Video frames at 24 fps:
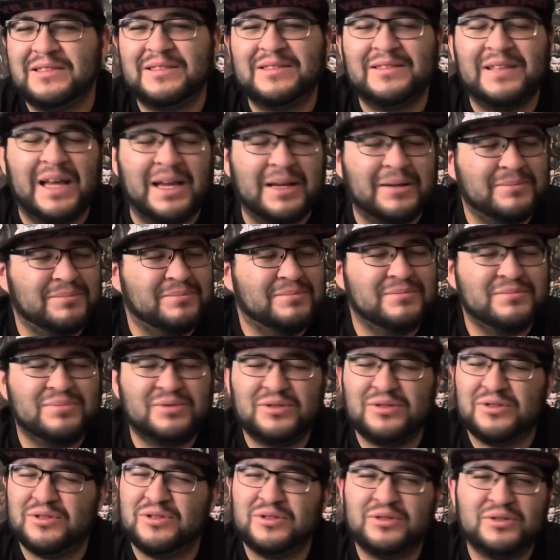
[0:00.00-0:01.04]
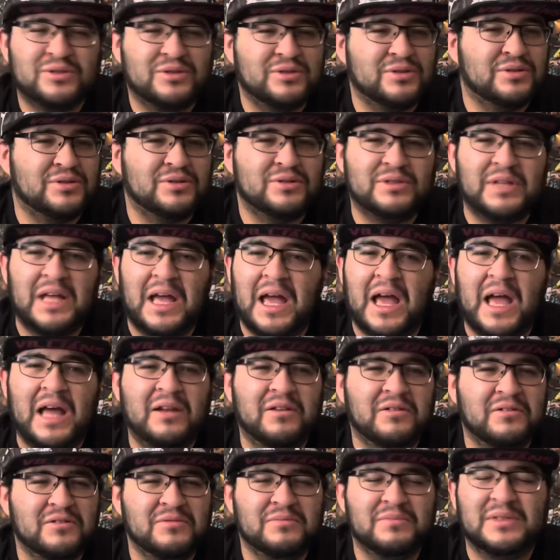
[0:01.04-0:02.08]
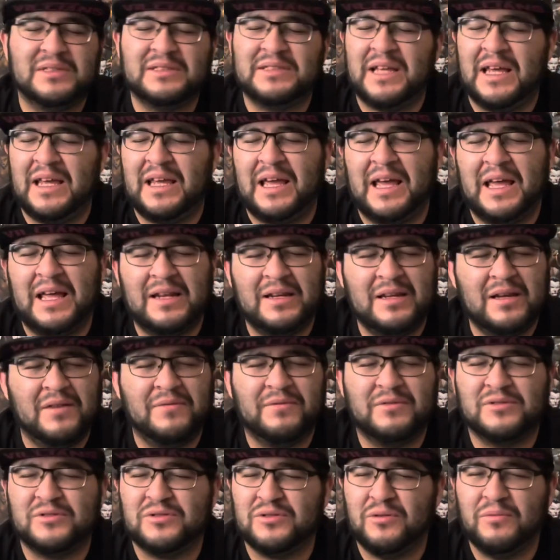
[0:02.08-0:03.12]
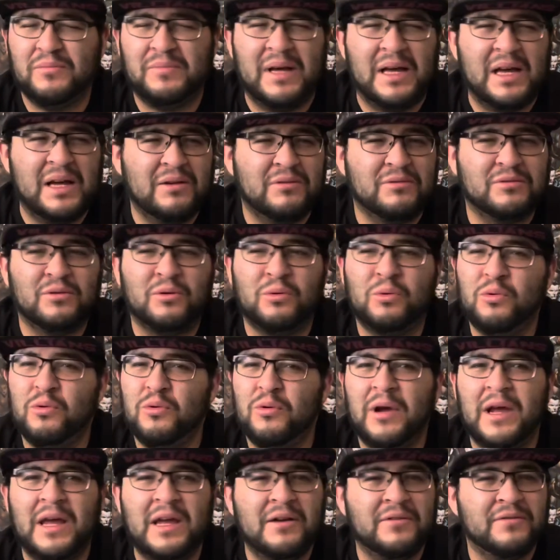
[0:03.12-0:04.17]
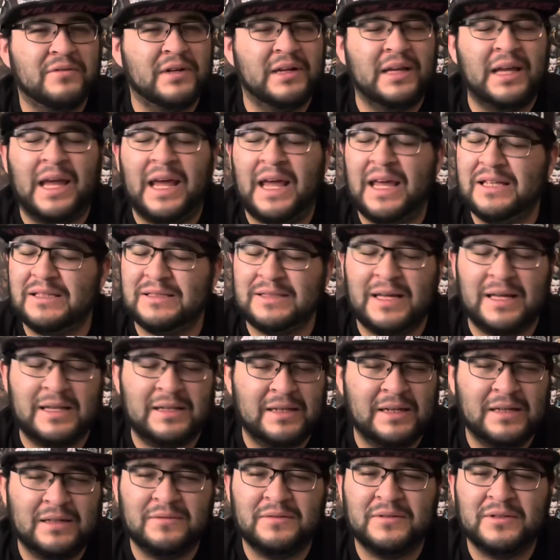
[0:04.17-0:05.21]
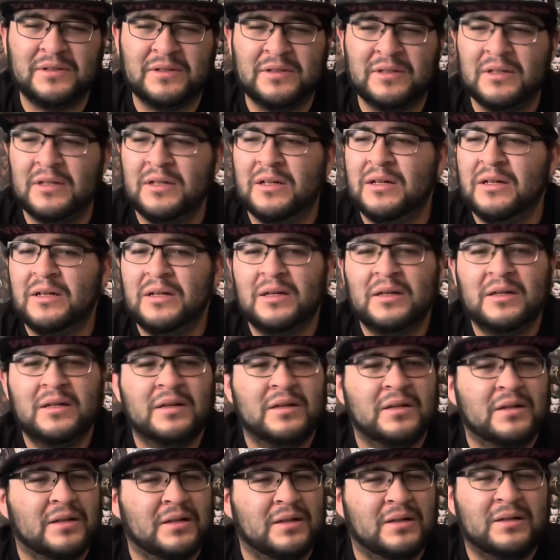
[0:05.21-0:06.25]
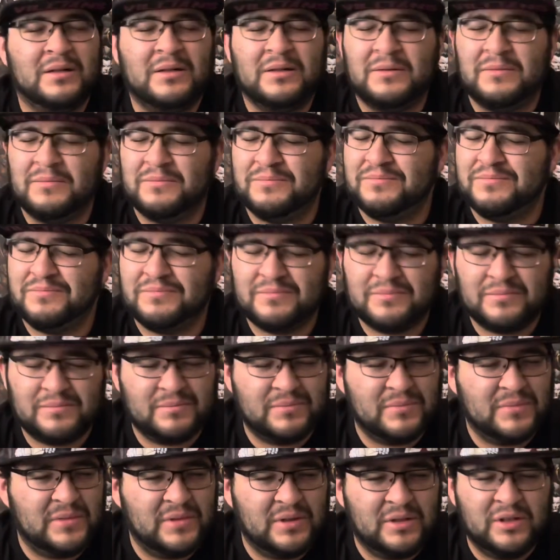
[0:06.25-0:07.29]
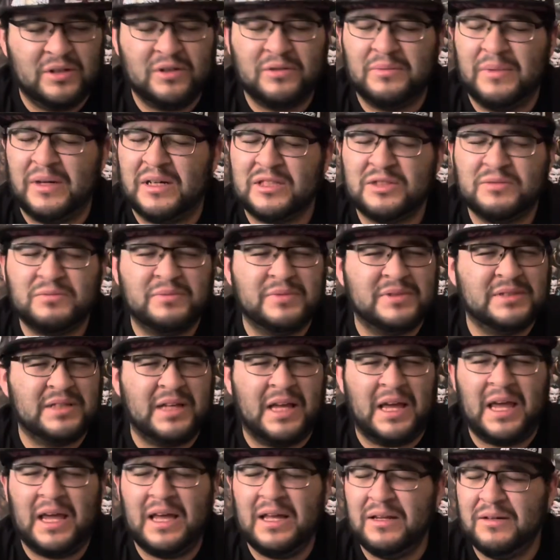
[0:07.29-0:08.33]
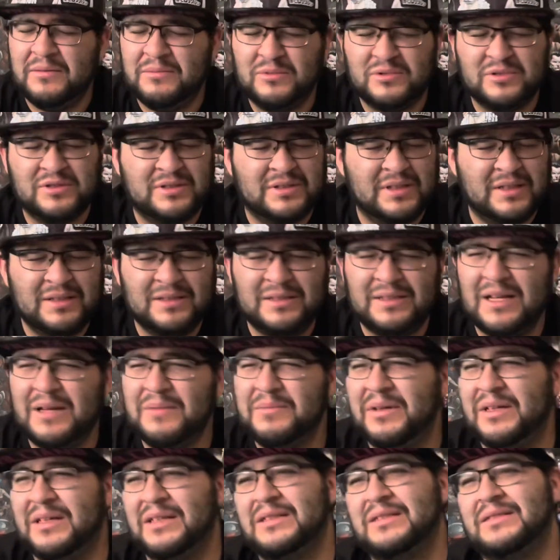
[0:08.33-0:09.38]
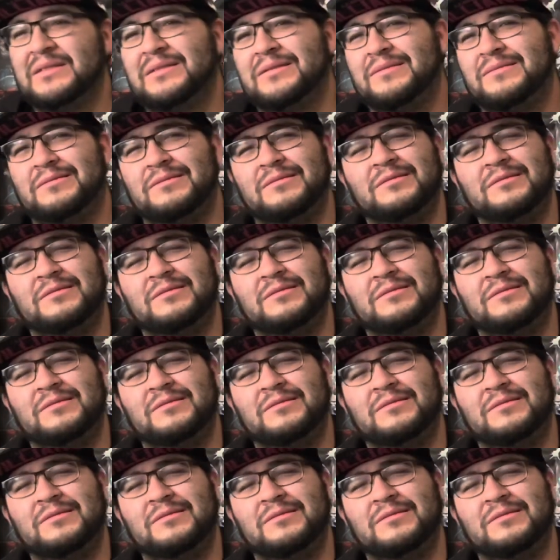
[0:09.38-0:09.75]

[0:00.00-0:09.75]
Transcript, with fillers: like psh, the editor must hate Endeavor so bad, or whoever hates Endeavor um, Hero Mashima must have hate him or something like that because